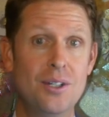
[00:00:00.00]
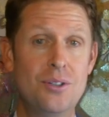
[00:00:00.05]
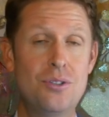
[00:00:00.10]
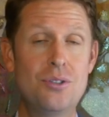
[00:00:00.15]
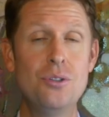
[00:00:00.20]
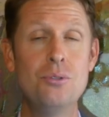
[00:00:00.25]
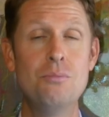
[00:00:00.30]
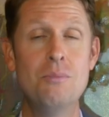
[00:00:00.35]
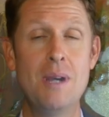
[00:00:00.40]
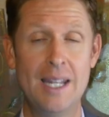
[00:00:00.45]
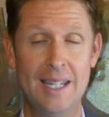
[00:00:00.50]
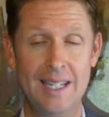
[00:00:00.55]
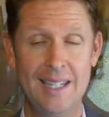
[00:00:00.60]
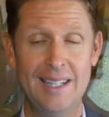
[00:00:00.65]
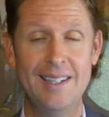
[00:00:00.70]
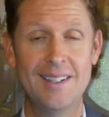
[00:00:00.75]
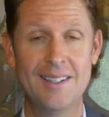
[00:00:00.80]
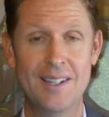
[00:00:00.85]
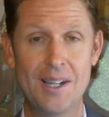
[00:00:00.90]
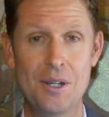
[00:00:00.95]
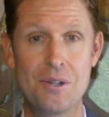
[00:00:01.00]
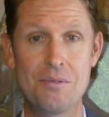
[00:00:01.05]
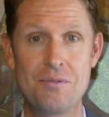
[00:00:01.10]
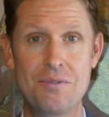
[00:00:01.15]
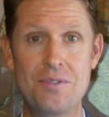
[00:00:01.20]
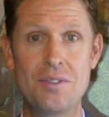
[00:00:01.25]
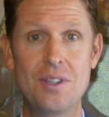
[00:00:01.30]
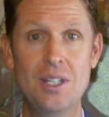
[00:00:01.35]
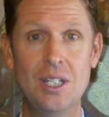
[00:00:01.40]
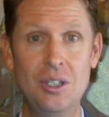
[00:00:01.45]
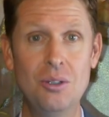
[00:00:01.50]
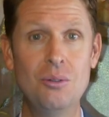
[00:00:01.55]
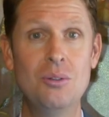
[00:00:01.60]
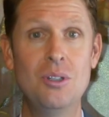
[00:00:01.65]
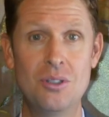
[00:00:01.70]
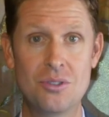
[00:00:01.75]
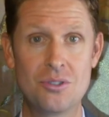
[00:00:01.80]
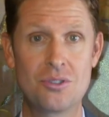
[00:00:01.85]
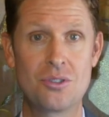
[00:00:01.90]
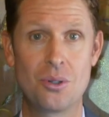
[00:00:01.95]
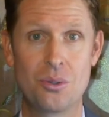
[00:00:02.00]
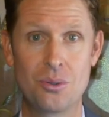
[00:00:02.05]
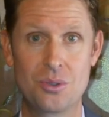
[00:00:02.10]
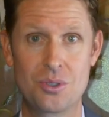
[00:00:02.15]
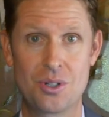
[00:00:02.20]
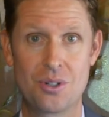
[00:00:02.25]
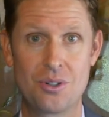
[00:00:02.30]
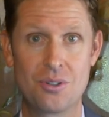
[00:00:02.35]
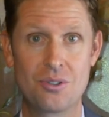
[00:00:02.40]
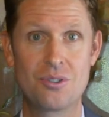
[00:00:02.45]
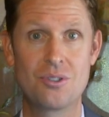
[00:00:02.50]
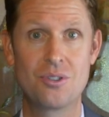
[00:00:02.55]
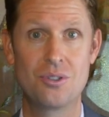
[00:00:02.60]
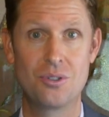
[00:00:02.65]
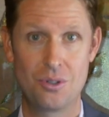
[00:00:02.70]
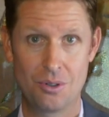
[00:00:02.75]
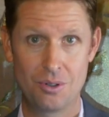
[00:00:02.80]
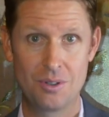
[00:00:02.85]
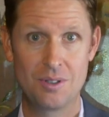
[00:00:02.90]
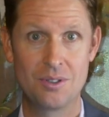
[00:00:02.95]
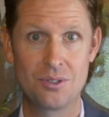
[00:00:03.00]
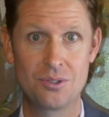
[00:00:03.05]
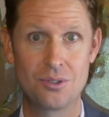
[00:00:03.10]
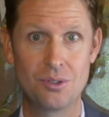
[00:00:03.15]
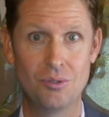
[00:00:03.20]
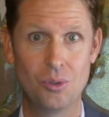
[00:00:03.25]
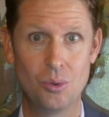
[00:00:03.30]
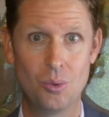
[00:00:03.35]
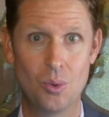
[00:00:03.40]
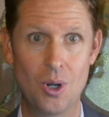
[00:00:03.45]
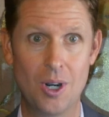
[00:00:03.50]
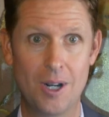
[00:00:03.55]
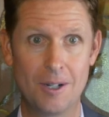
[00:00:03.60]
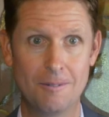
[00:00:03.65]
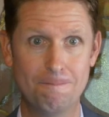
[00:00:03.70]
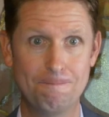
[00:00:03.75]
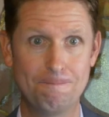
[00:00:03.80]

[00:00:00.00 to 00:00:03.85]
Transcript: too many of the Union soldiers during the Civil War.